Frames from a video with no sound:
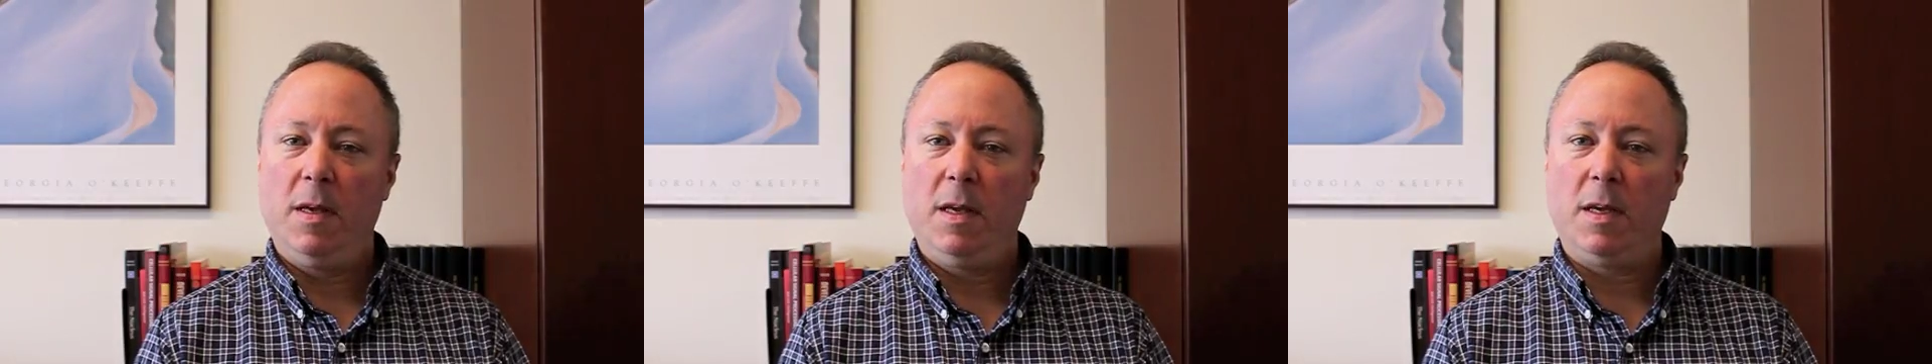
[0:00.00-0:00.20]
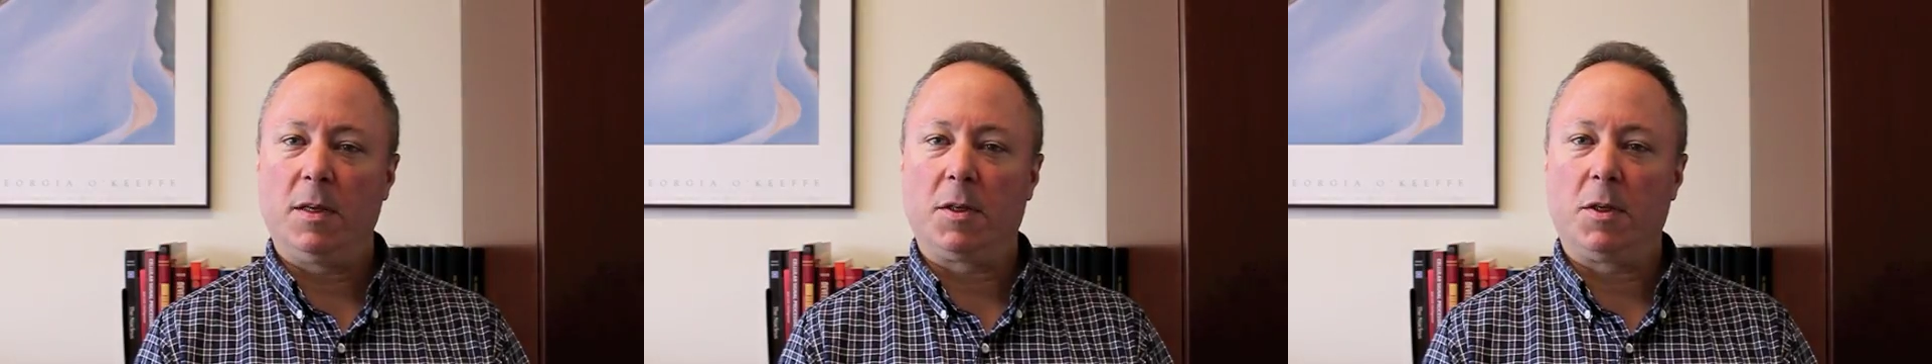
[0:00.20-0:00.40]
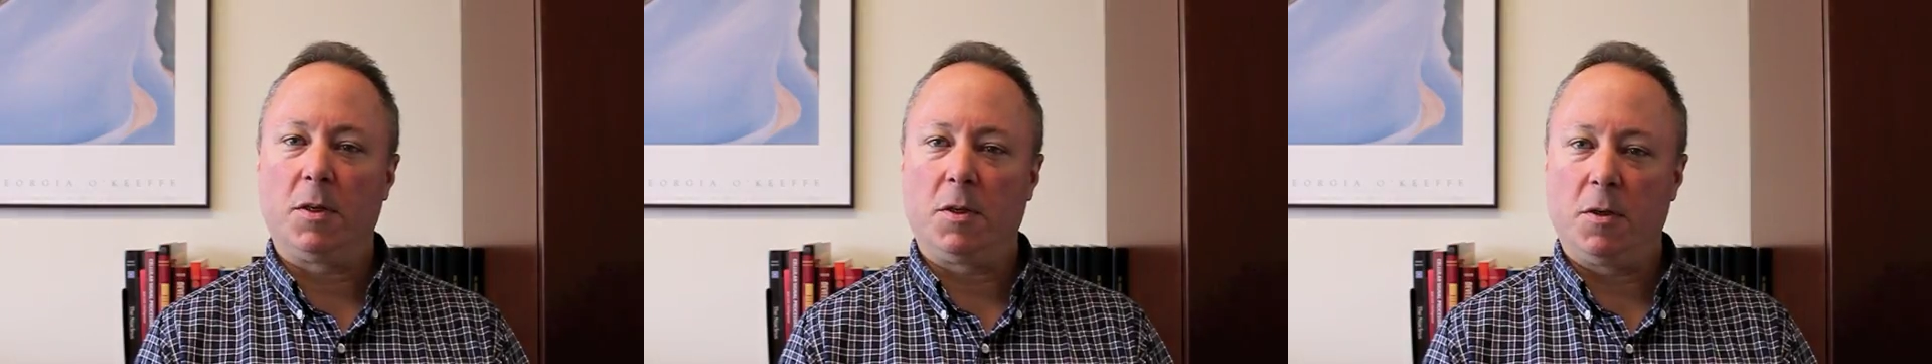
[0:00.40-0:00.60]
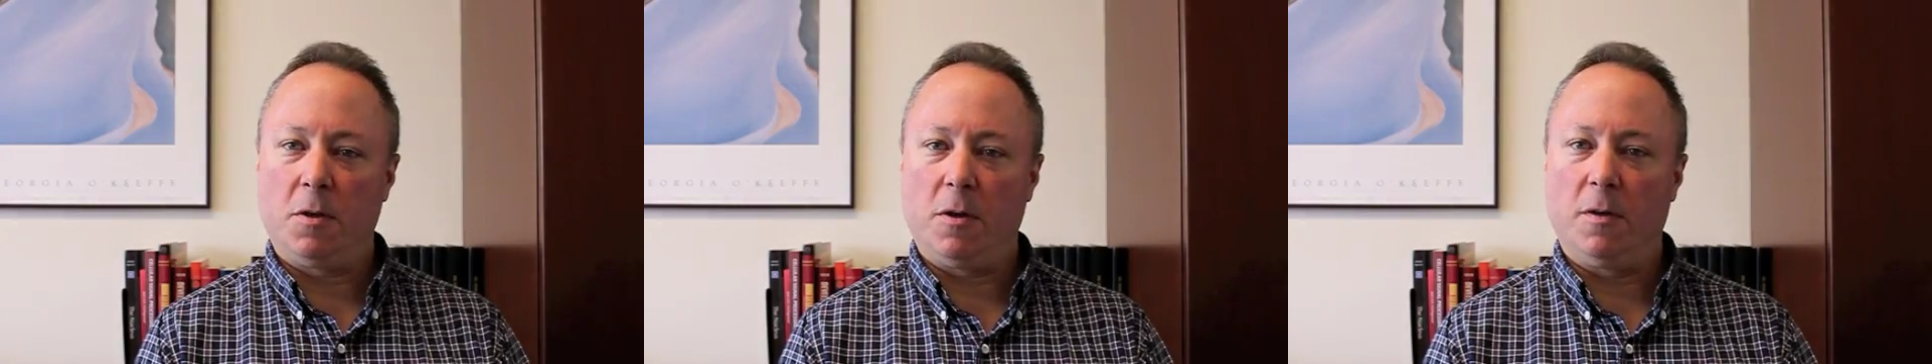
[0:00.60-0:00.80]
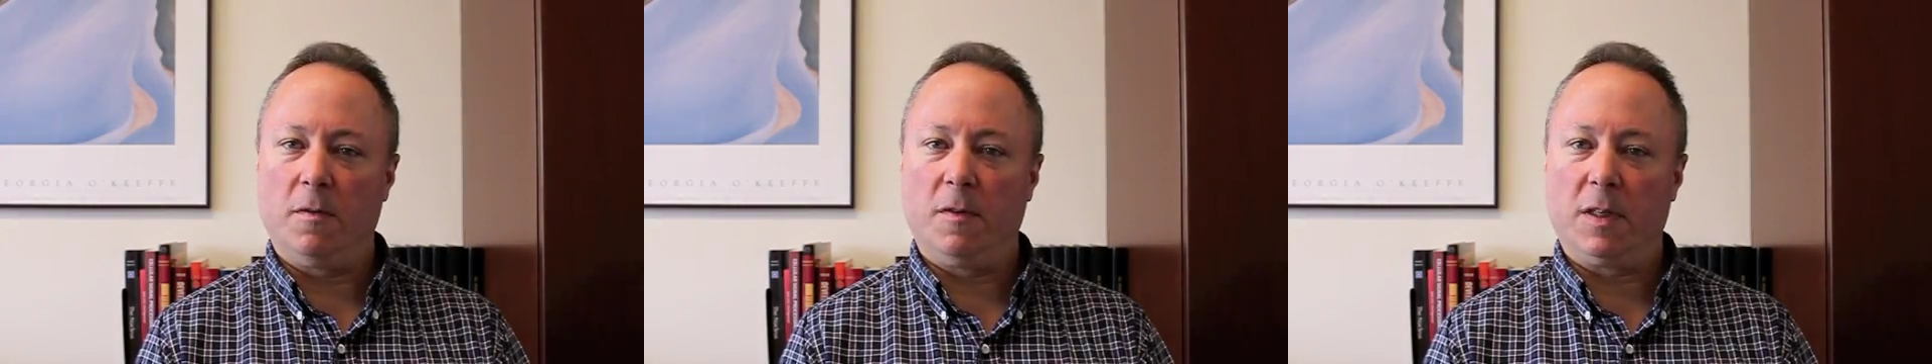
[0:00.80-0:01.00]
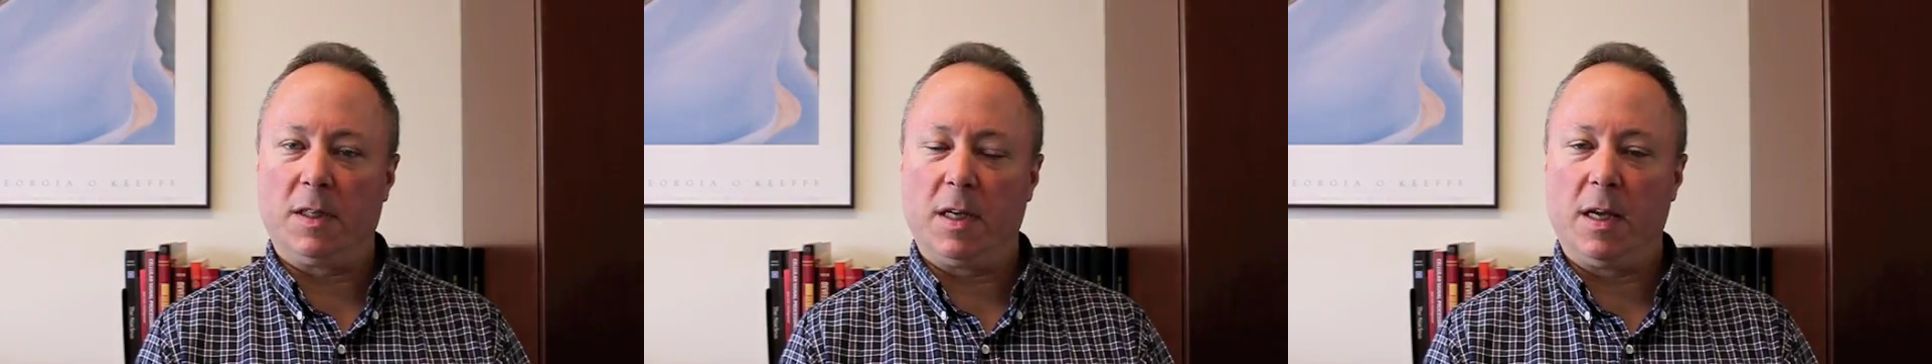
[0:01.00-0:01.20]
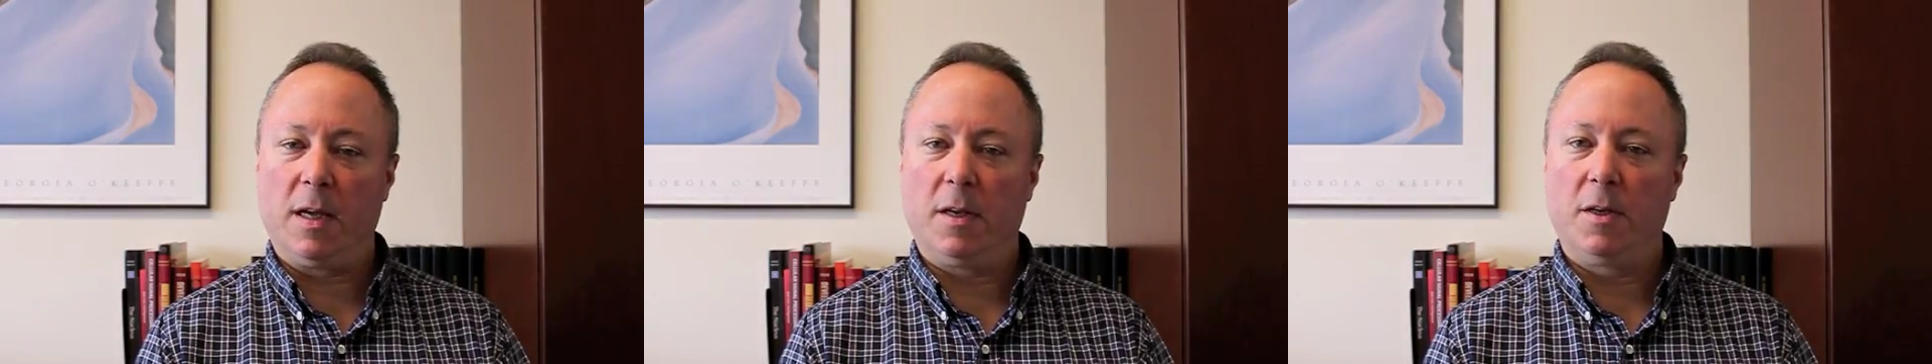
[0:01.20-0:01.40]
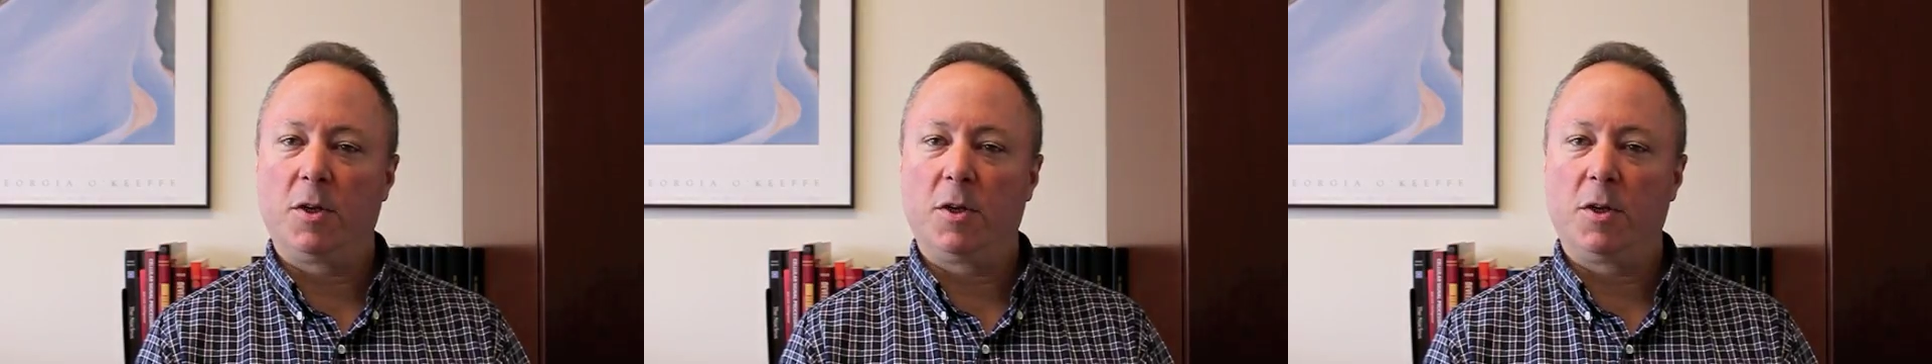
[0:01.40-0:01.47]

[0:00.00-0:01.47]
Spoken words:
is to serve as a